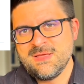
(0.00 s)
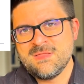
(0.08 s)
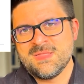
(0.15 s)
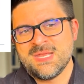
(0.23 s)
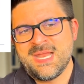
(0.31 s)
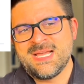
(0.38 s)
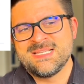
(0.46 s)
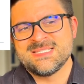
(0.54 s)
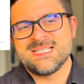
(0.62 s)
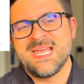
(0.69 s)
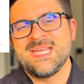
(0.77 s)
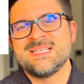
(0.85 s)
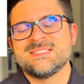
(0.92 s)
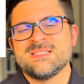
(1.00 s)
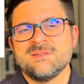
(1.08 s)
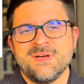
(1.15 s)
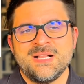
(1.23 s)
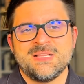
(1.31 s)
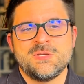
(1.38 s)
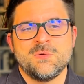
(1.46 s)
that x takes the
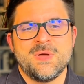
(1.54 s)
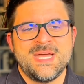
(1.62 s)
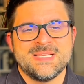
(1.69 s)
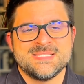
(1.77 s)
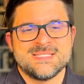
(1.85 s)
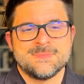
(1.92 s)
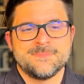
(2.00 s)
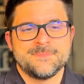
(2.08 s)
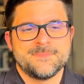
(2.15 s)
value s.